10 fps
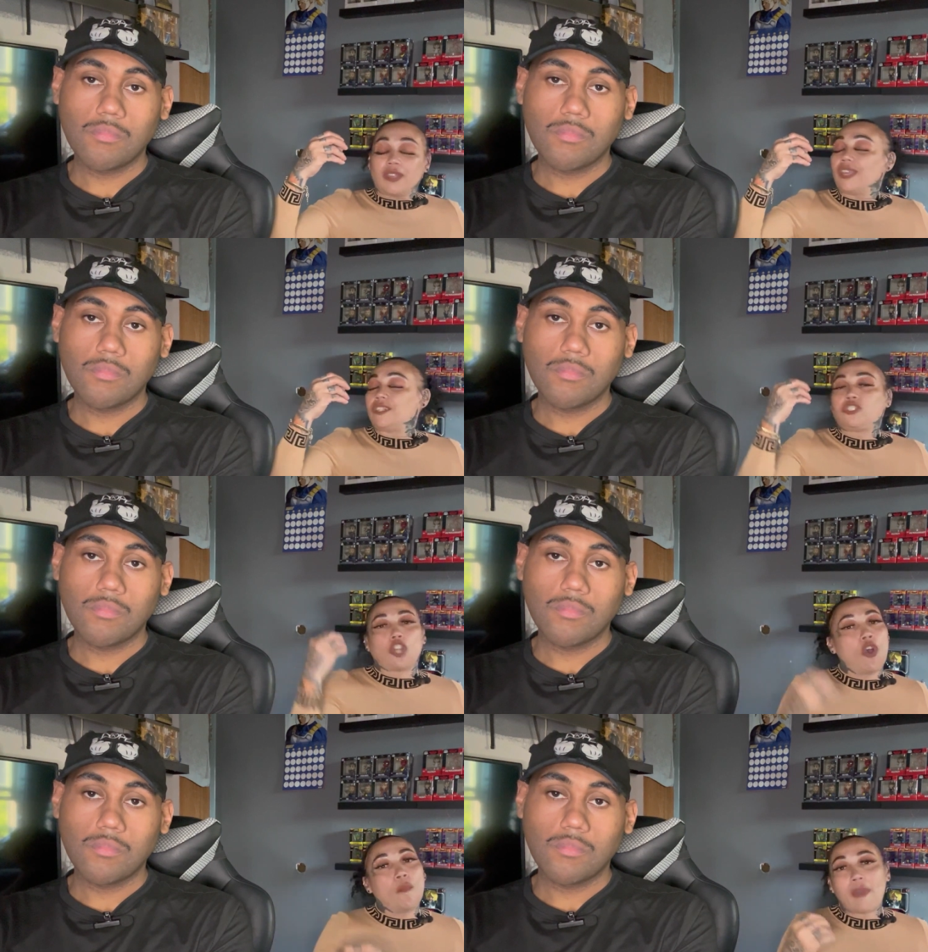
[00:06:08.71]
Speaker 1: It
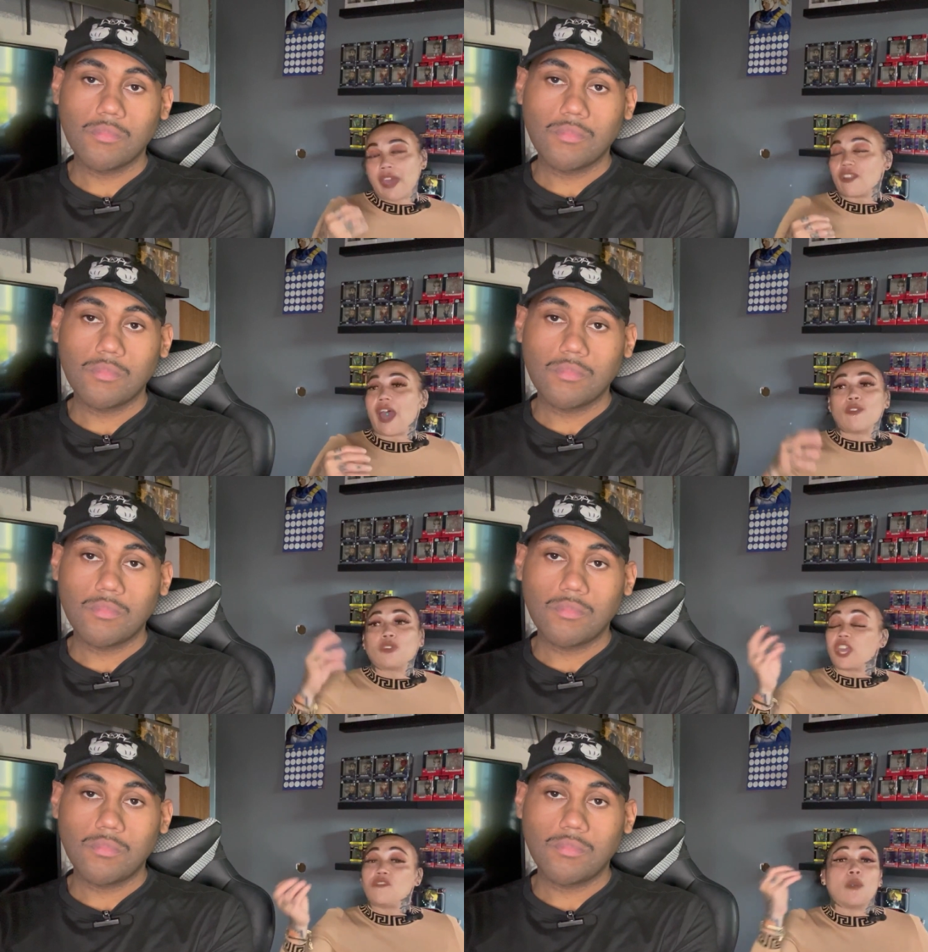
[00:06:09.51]
don't matter. I
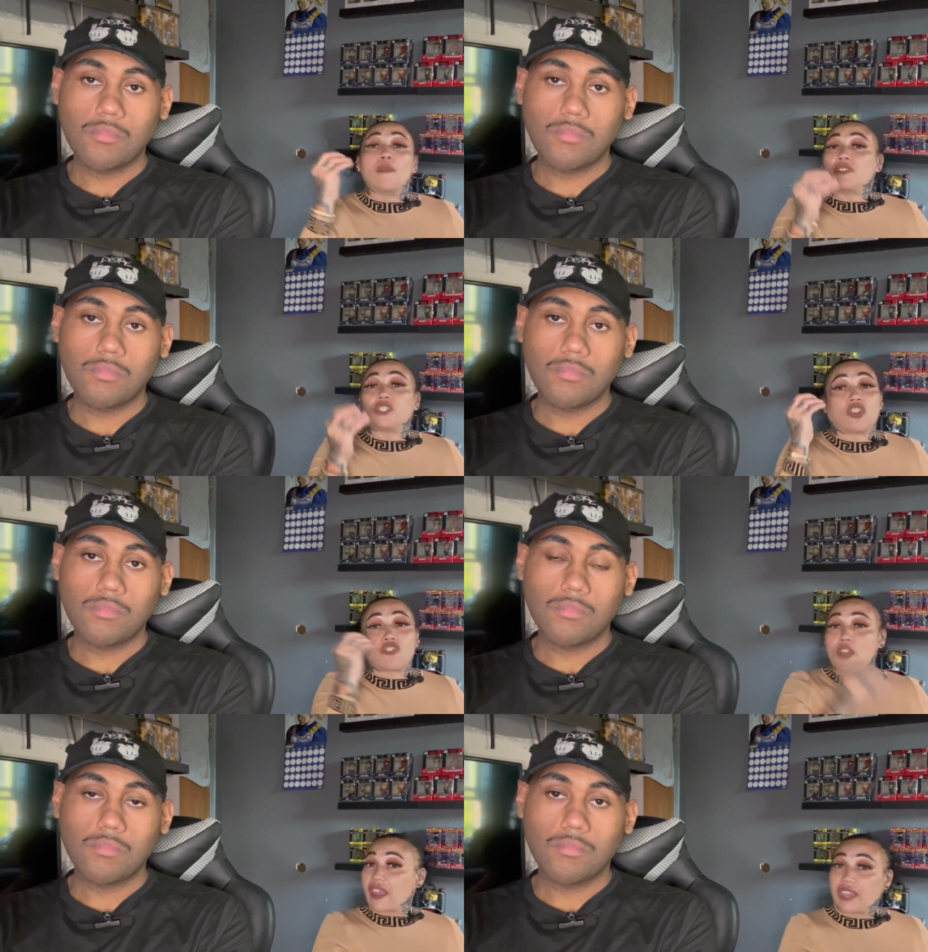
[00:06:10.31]
don't care if your mother's
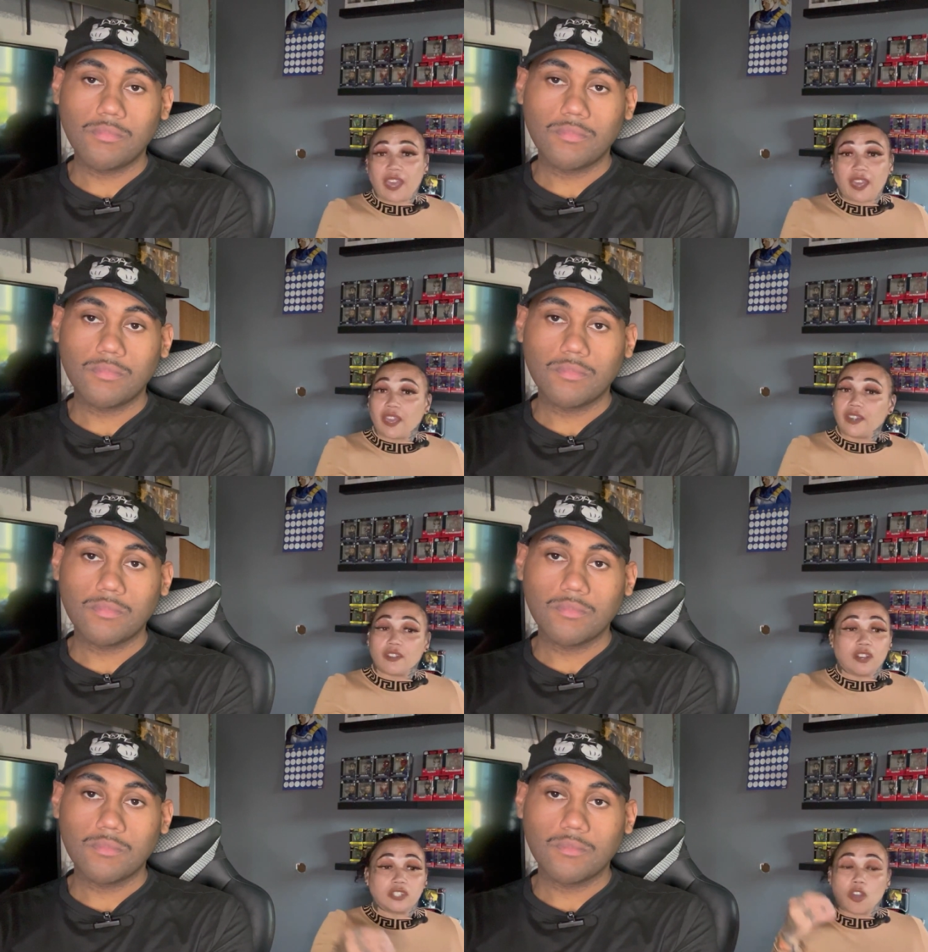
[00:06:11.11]
a crackhead,
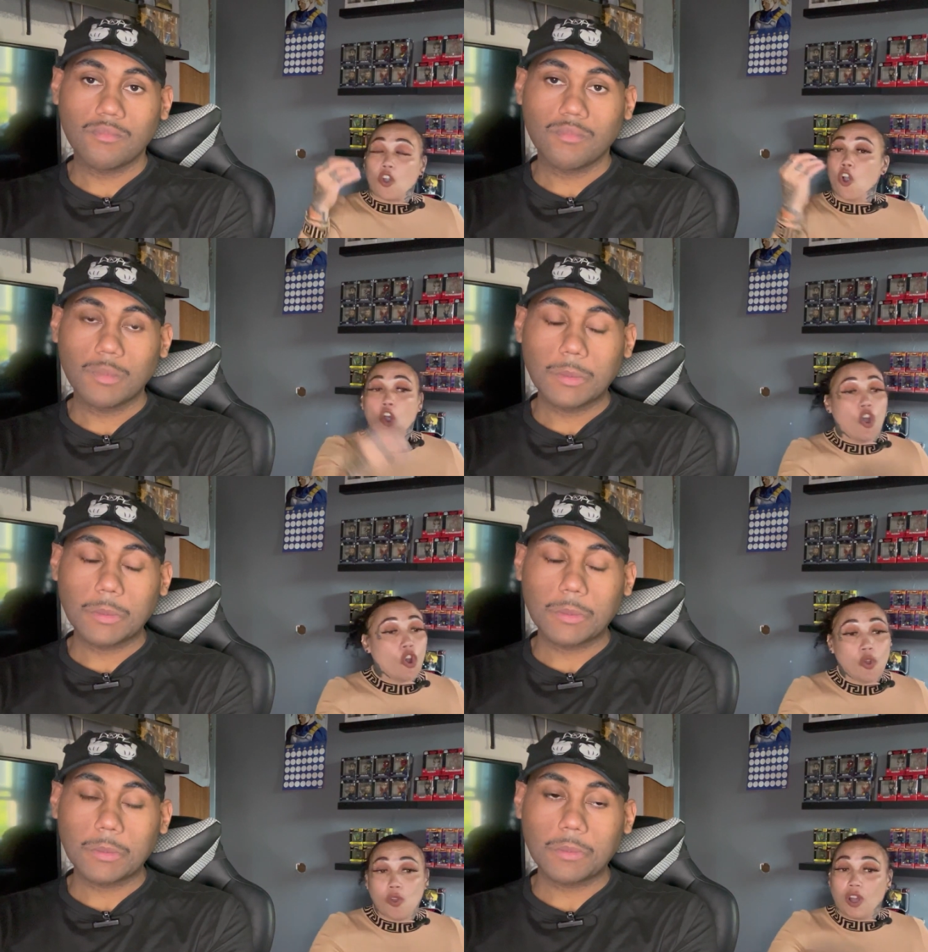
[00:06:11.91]
or a, a
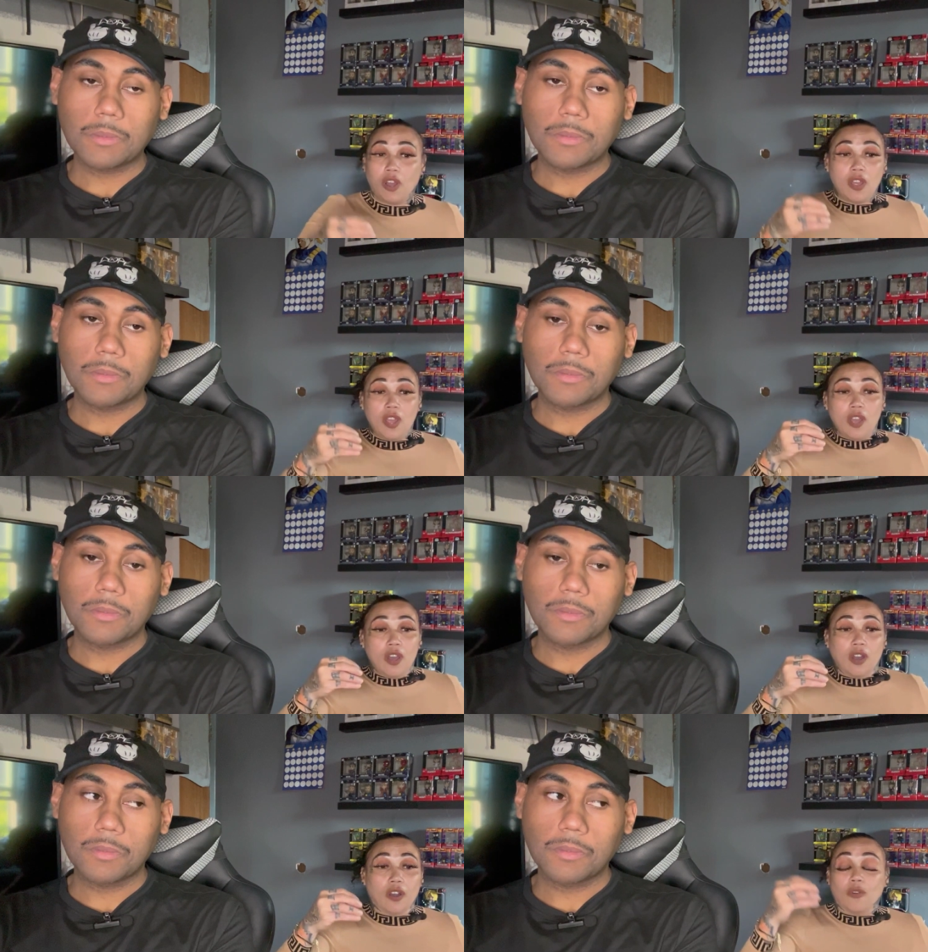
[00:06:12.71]
hoe, or,
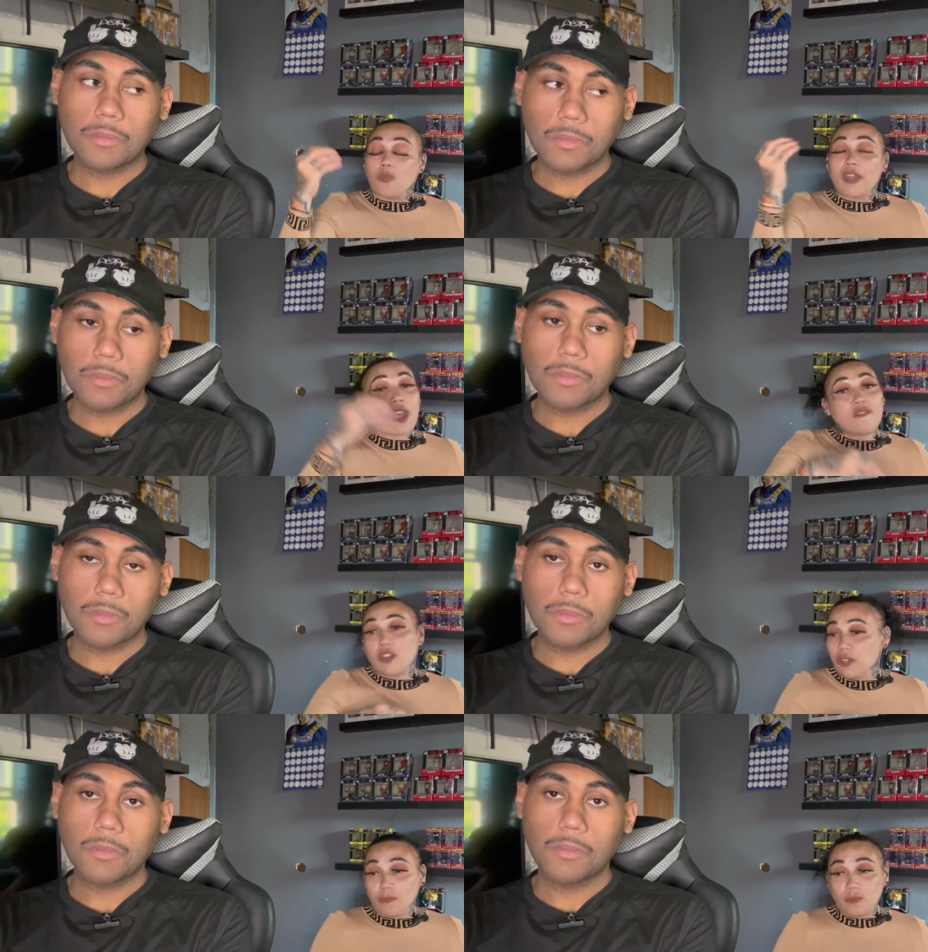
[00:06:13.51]
or whatever